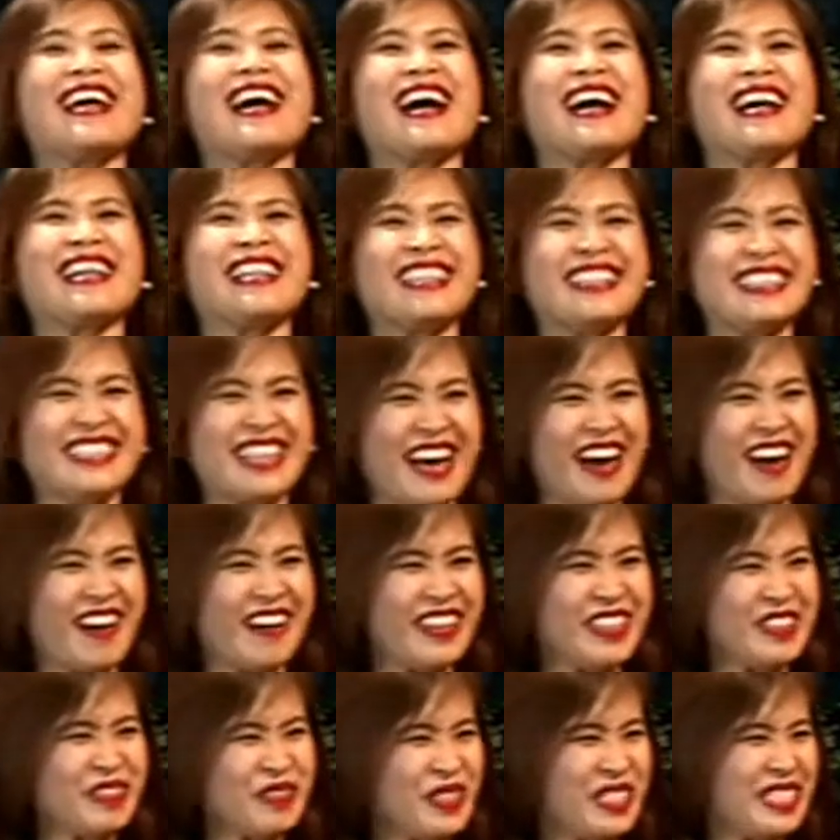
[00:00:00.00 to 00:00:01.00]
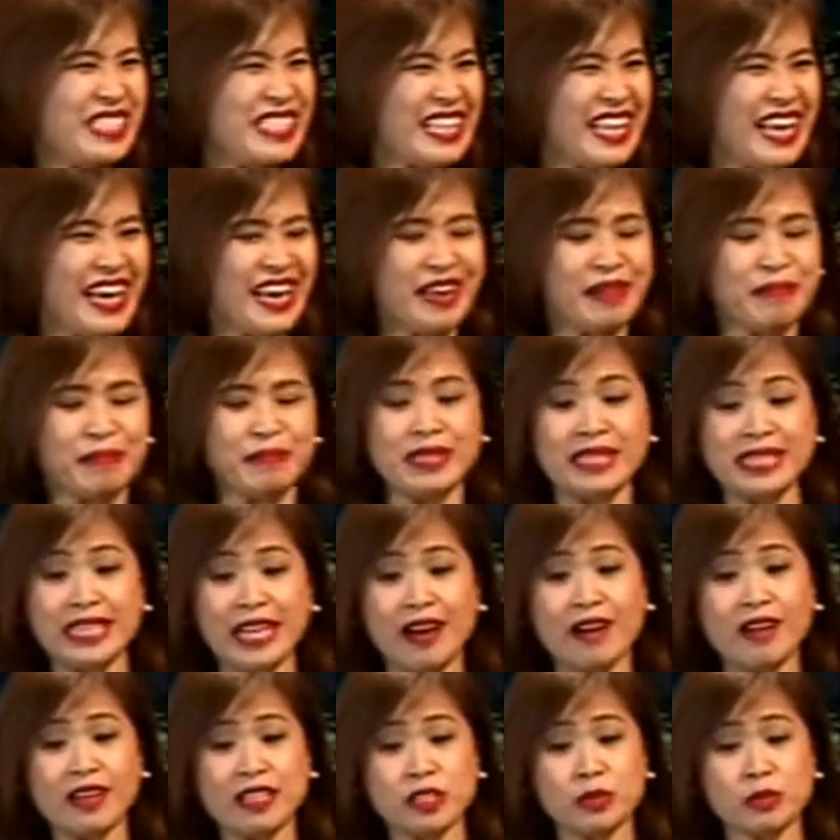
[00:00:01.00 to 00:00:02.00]
Yeah, that's how it was then. But
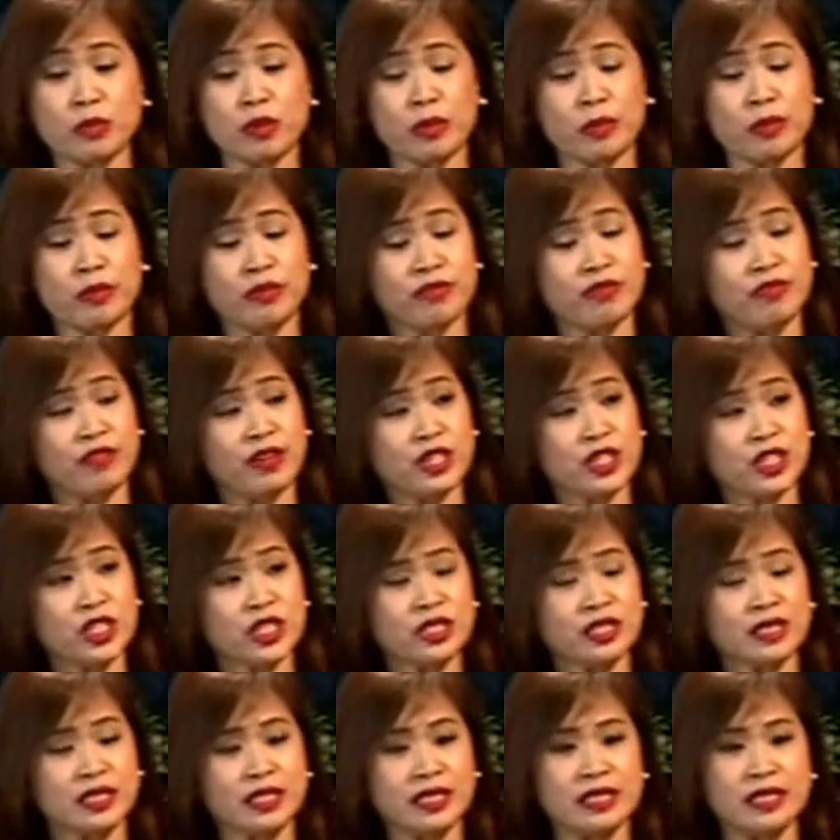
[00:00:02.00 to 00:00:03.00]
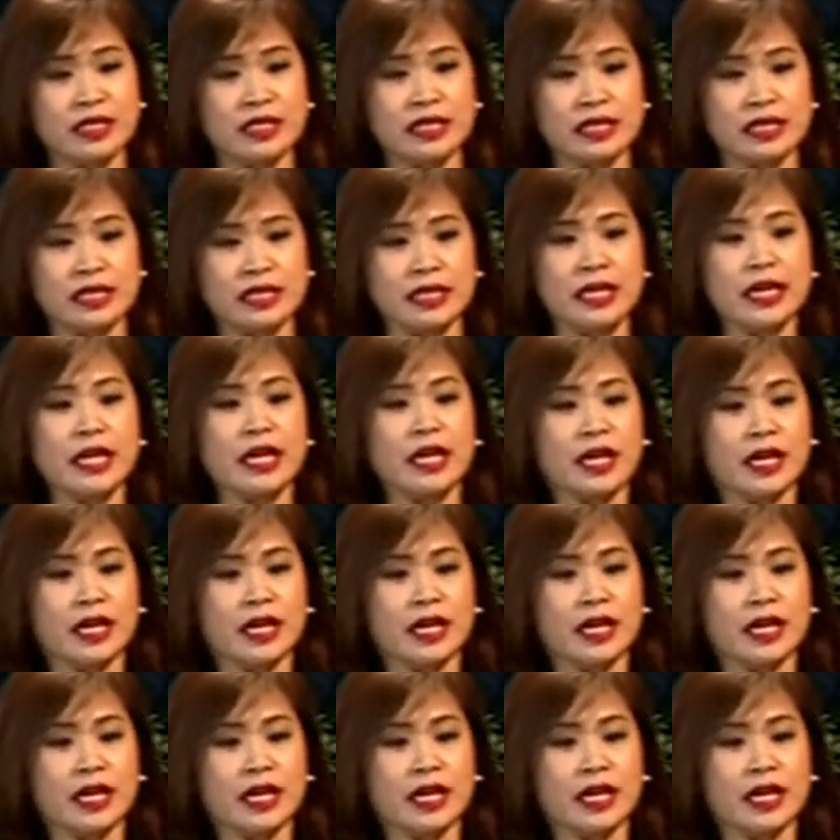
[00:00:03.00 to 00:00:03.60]
now it's more professional, and